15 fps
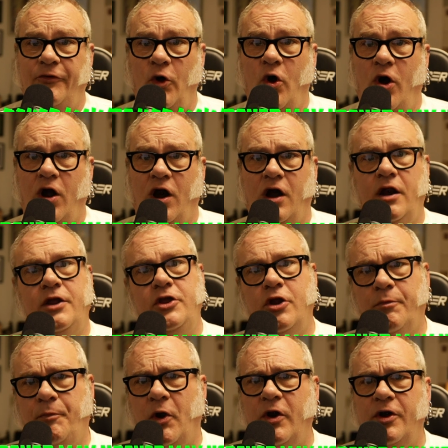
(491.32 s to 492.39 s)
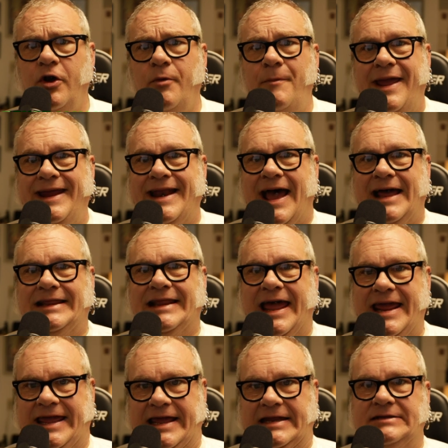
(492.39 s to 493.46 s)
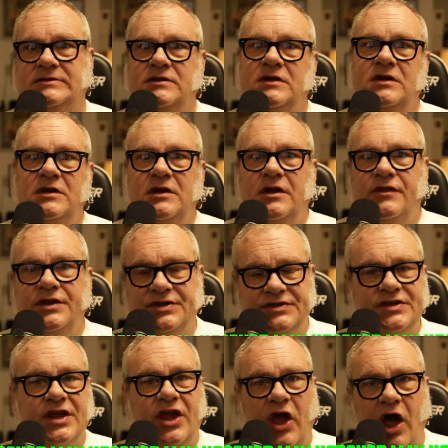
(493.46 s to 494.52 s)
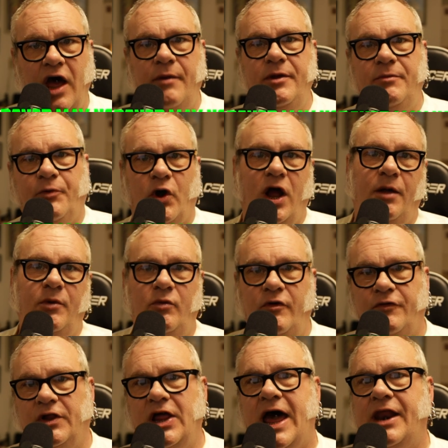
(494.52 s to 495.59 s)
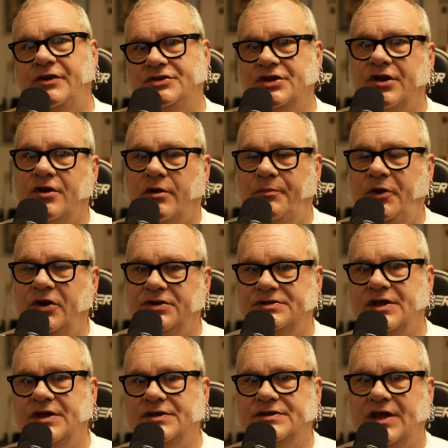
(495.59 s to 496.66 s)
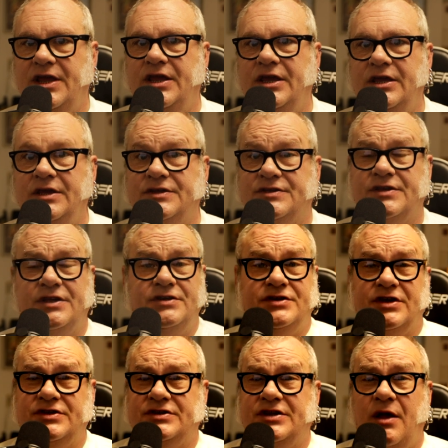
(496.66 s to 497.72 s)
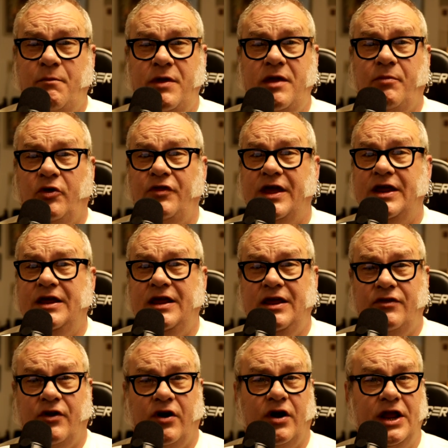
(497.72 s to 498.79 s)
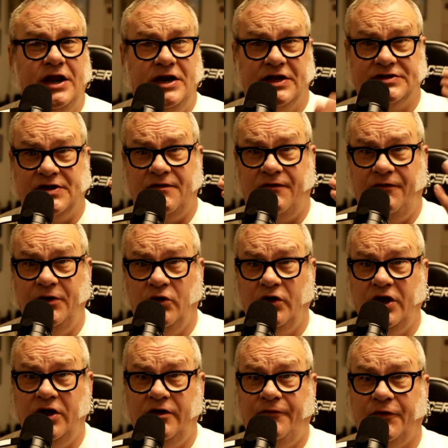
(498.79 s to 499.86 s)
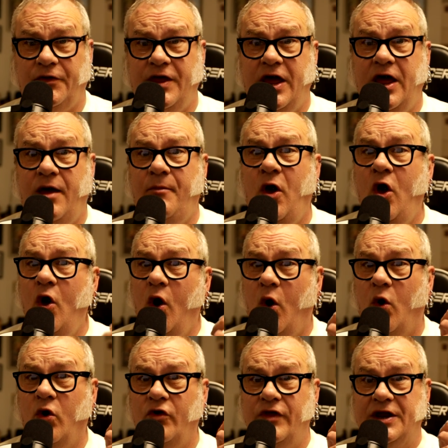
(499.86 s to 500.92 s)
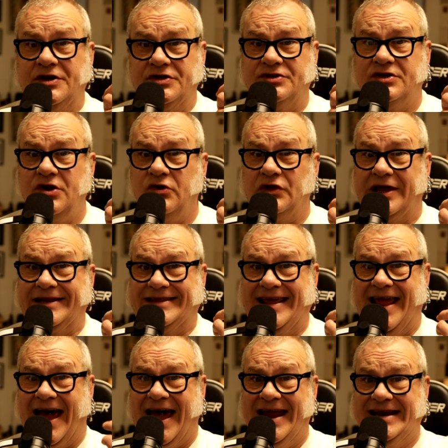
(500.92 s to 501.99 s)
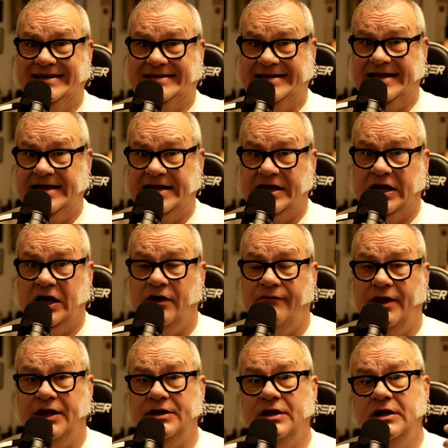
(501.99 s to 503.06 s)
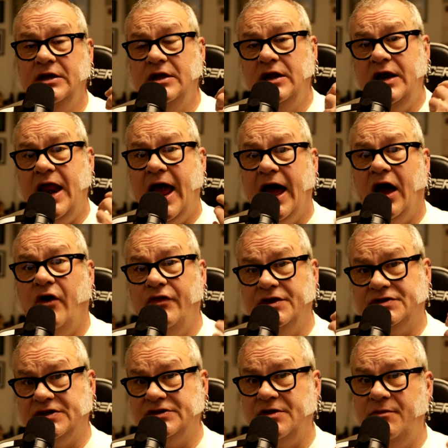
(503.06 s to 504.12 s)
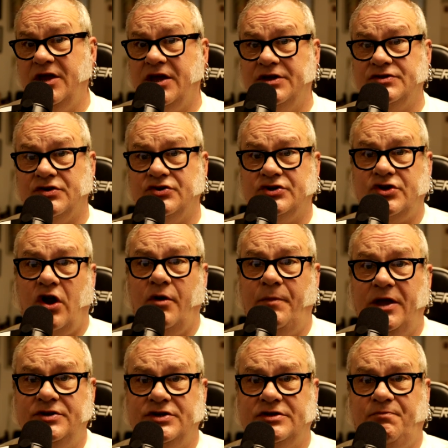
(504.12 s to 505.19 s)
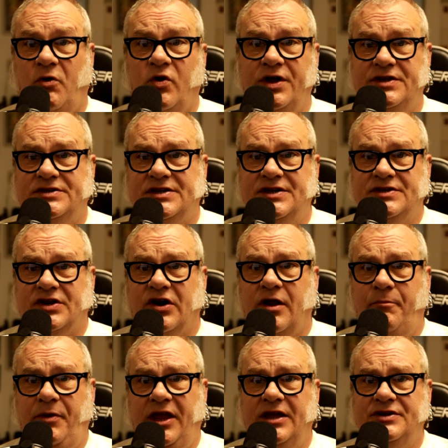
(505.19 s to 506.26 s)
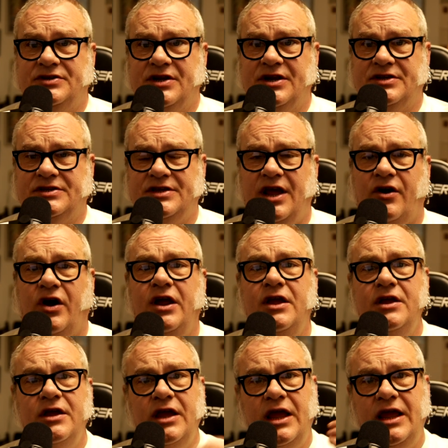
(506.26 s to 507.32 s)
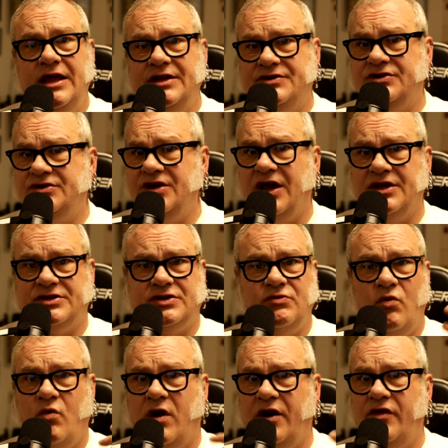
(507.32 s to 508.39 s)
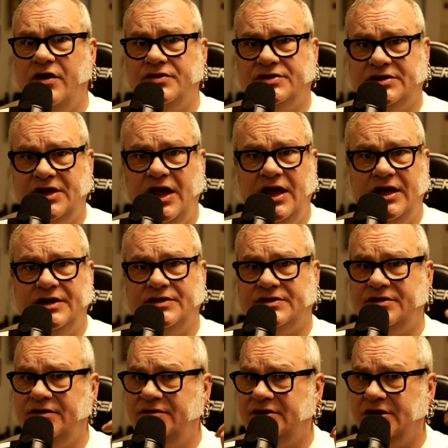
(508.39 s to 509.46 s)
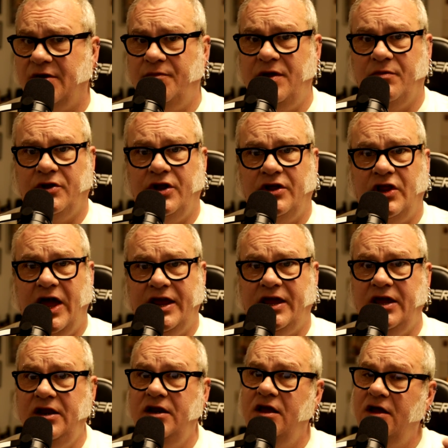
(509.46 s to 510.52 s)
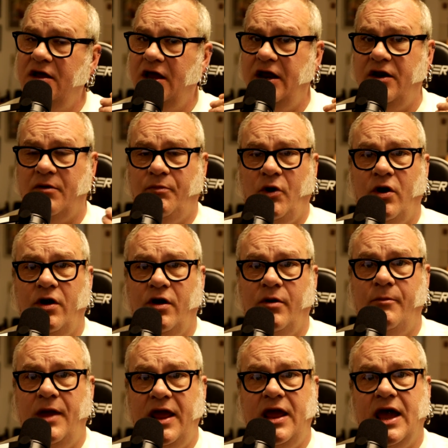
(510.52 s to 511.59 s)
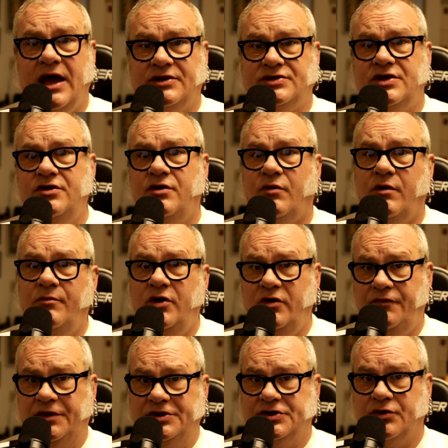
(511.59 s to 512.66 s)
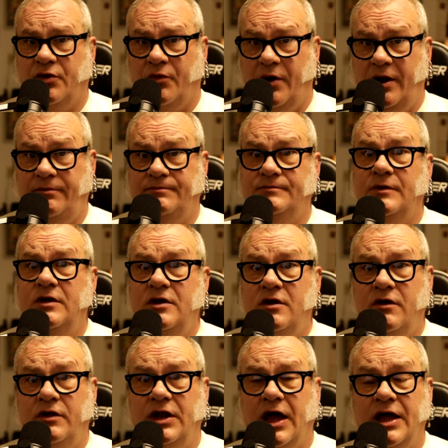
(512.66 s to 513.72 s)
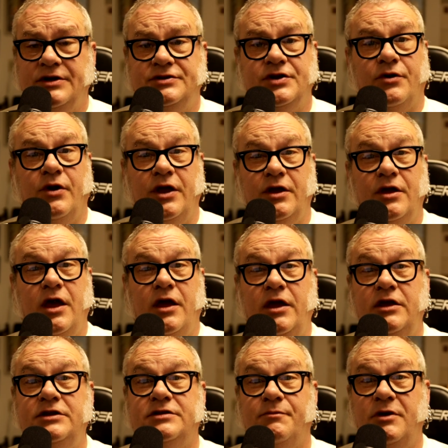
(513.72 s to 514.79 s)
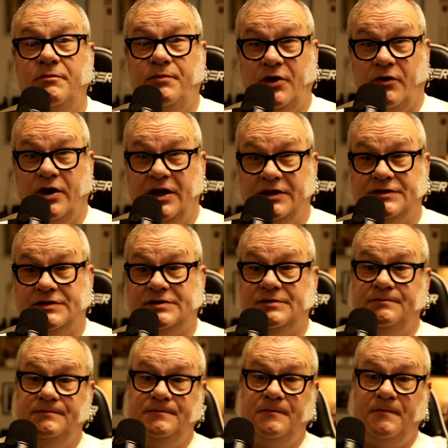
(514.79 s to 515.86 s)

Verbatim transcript: four, your partner may not like it. This is a common problem with a lot of genital piercings is just some people they either it doesn't feel good for them or they just don't like the idea of it. Now, this isn't because they're sharp edges, points, things that are going to pinch and etc. It's just one of those things. Some people don't like it and your partner may ask you to remove the jewelry uh, during uh, intimate periods.